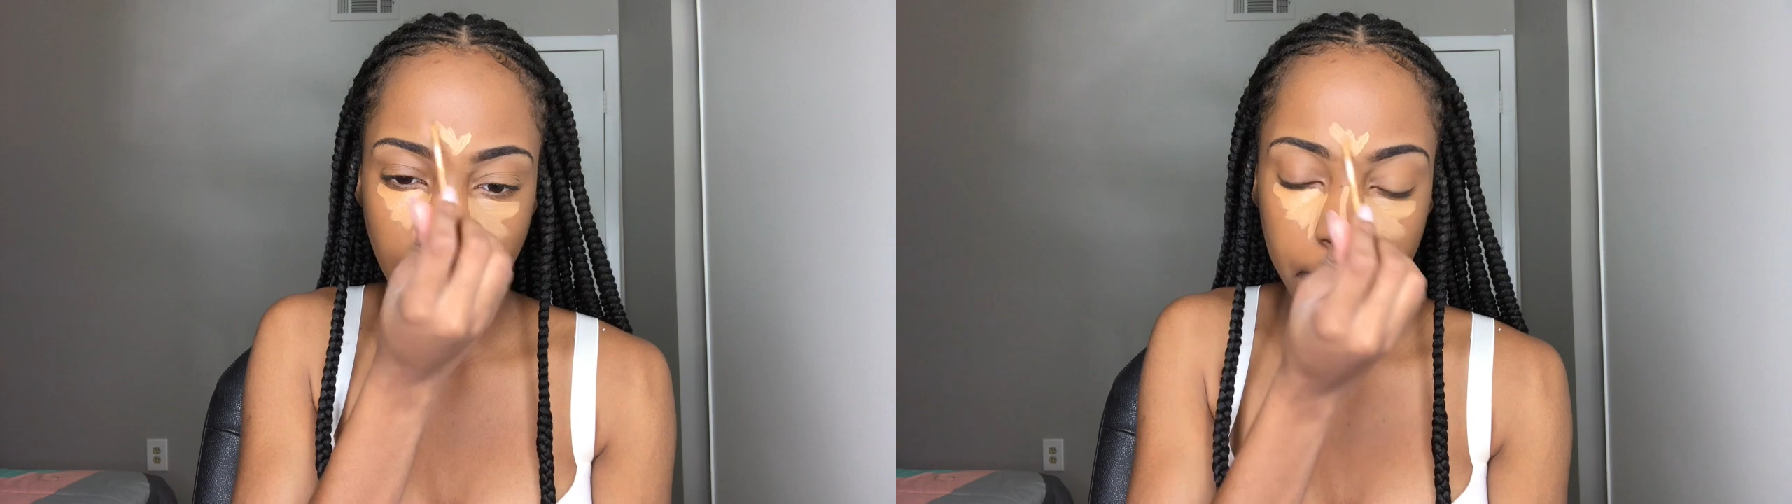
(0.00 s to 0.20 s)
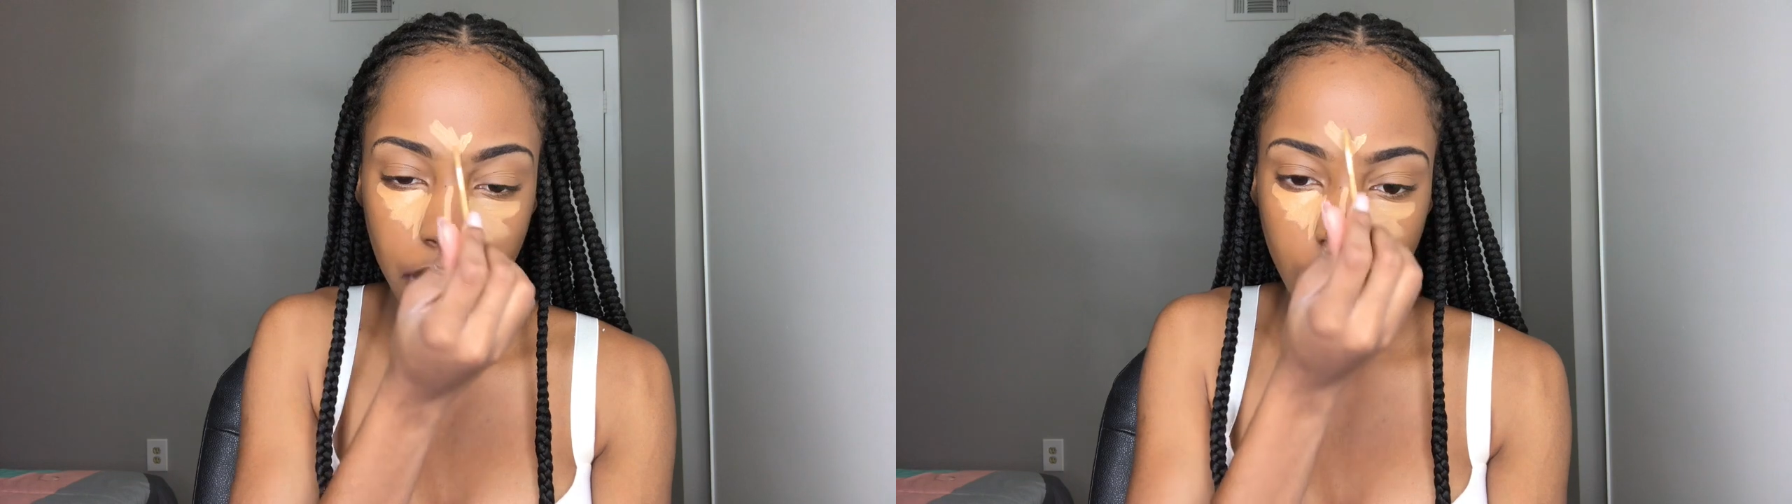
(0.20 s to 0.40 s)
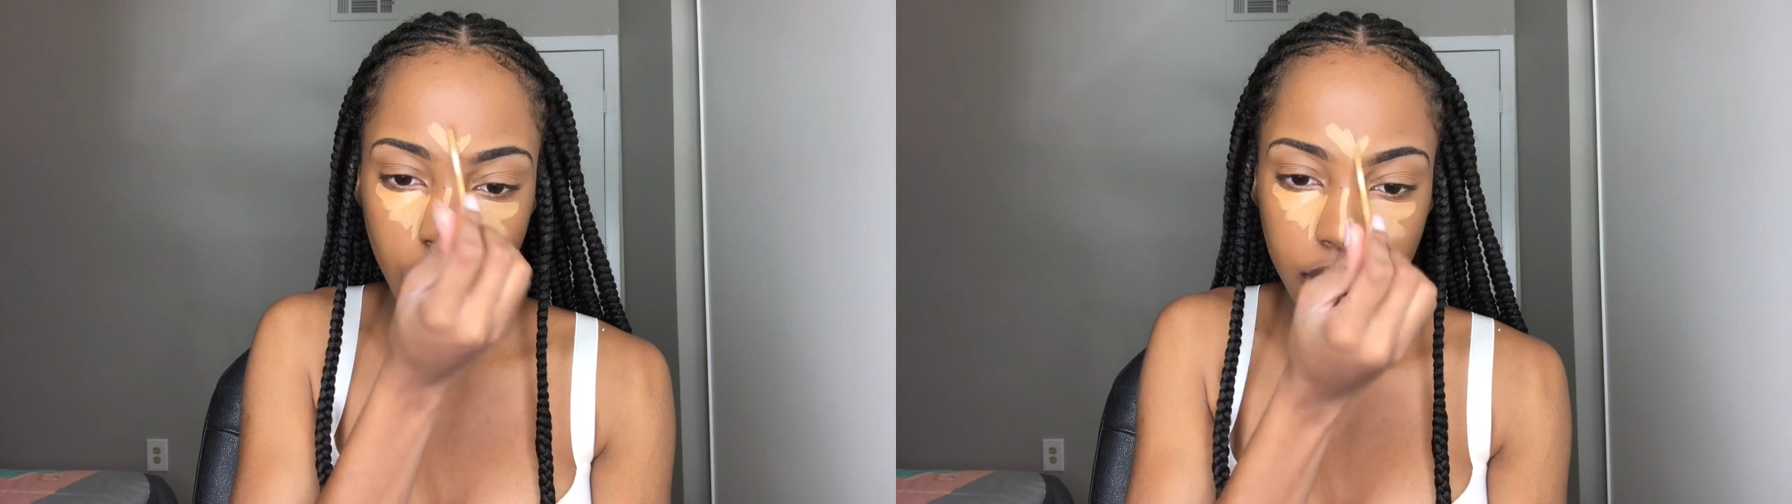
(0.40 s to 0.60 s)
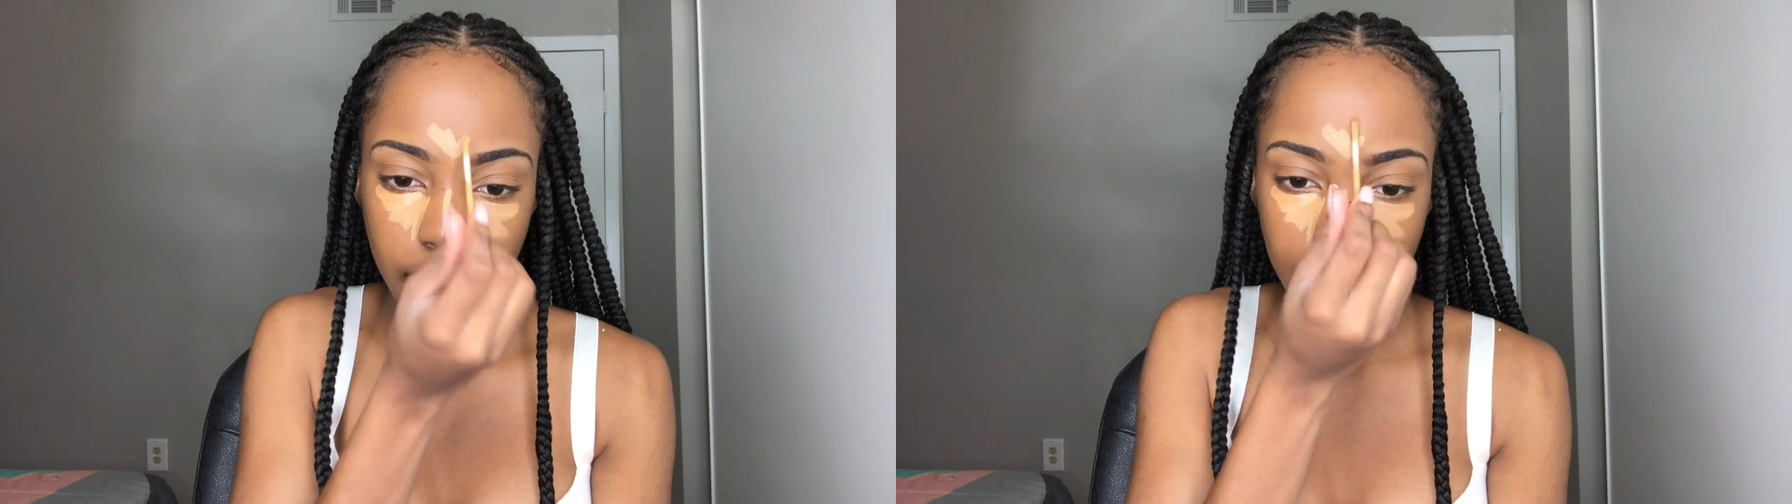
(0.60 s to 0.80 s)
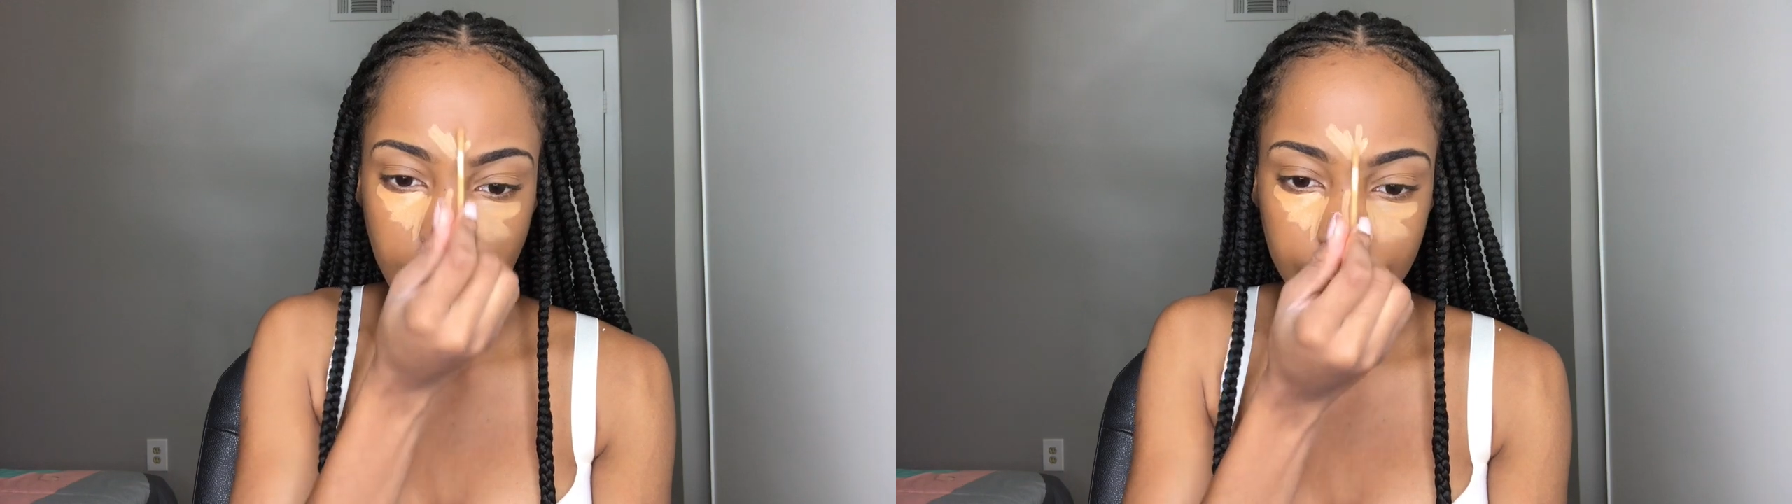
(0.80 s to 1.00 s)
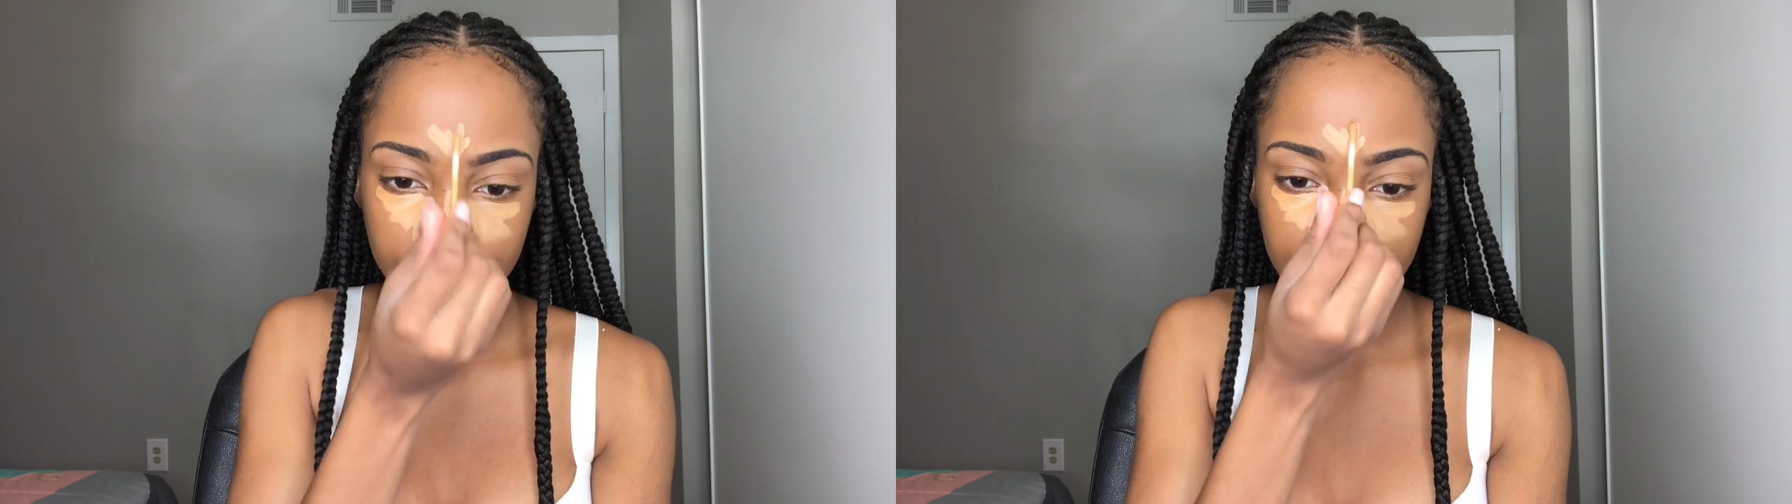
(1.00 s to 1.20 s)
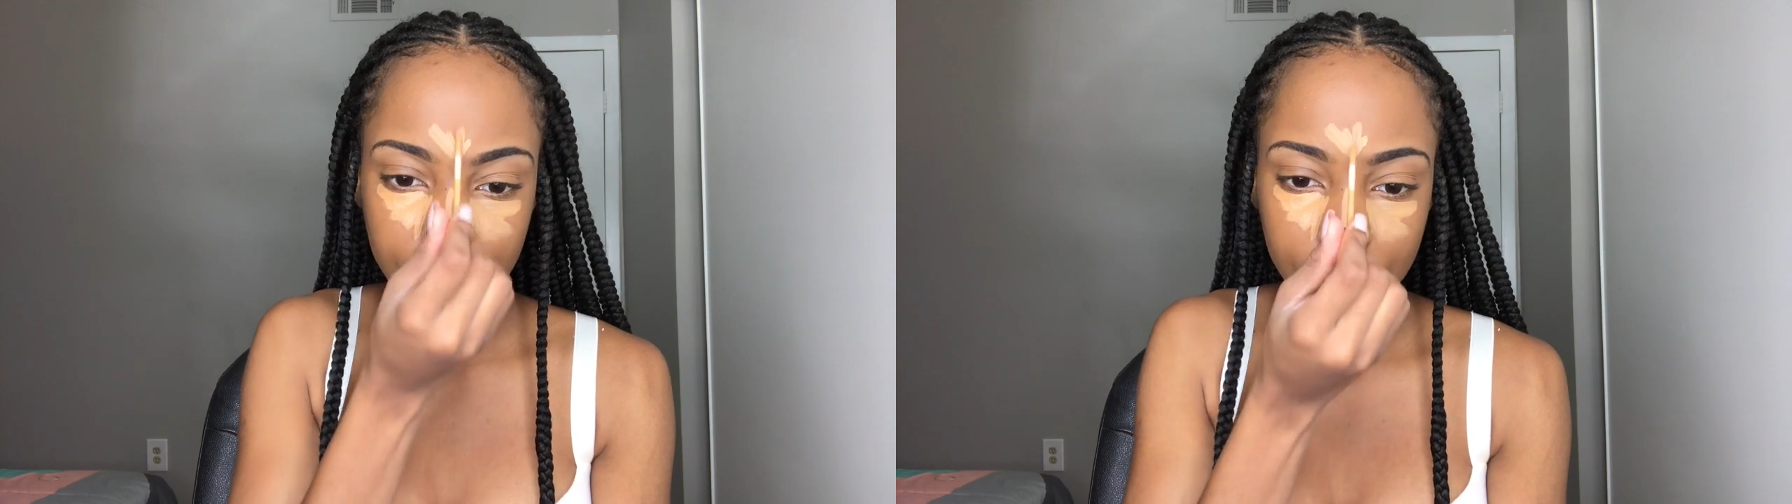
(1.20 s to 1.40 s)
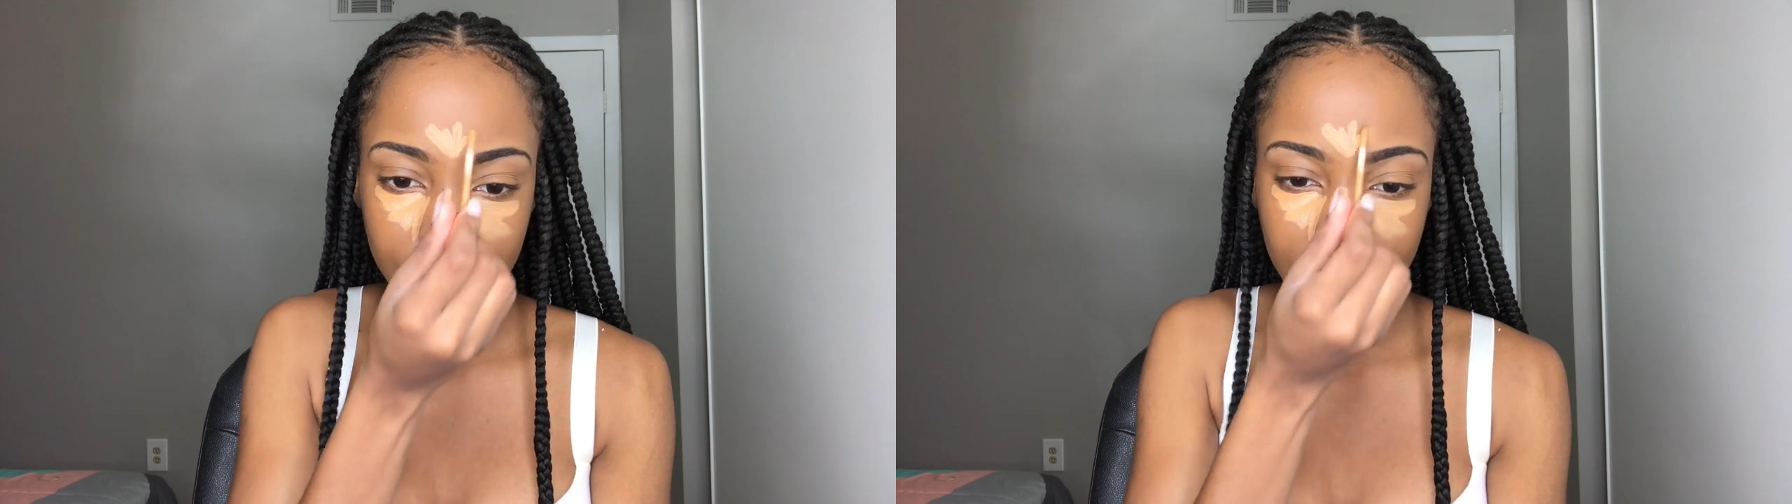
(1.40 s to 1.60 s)
bigger than
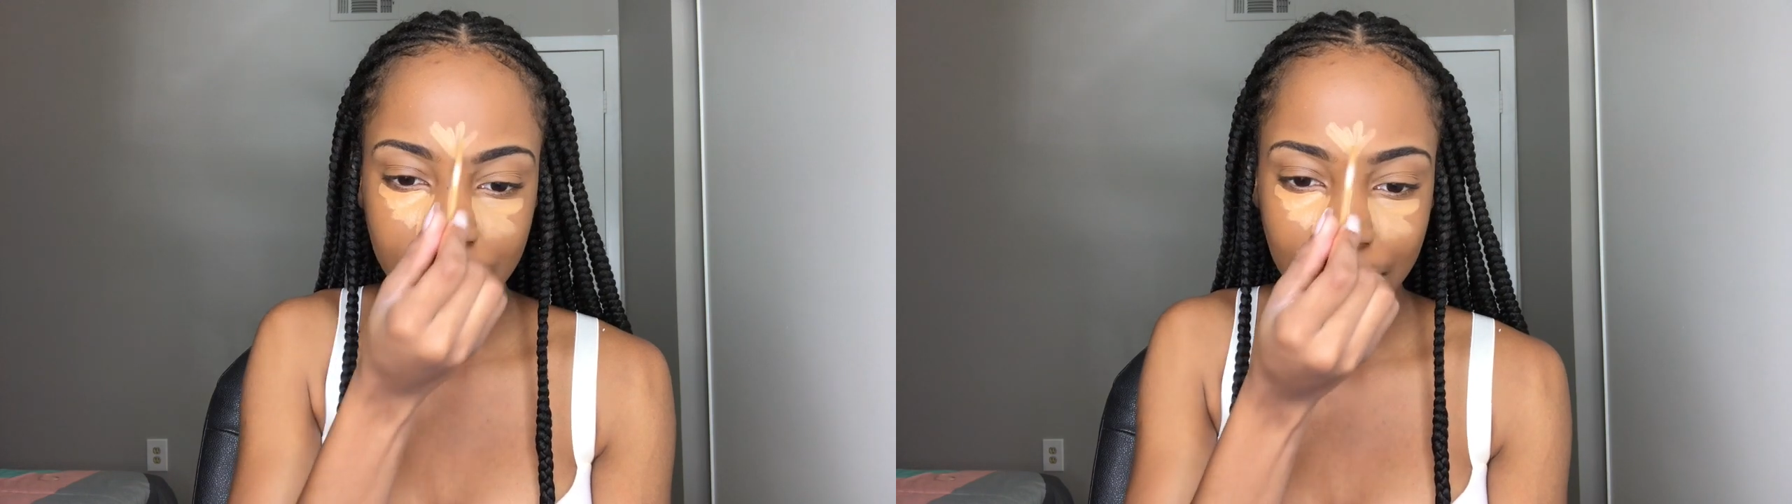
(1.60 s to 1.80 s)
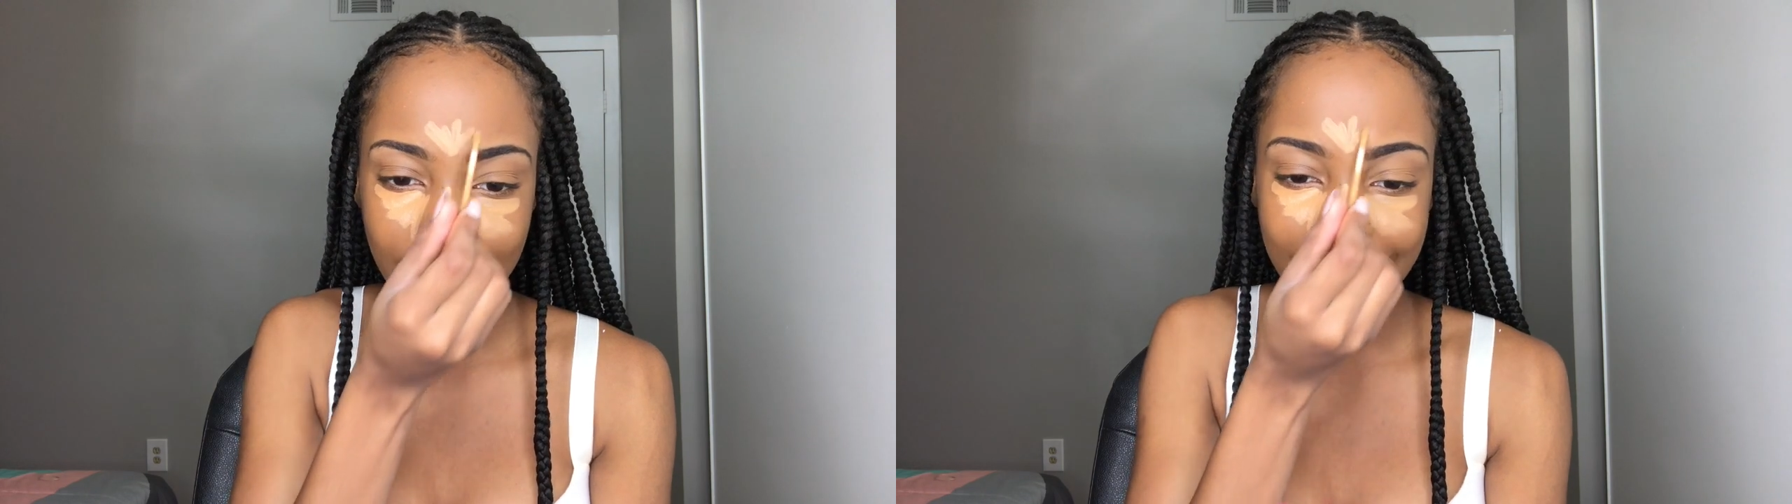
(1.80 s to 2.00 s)
average.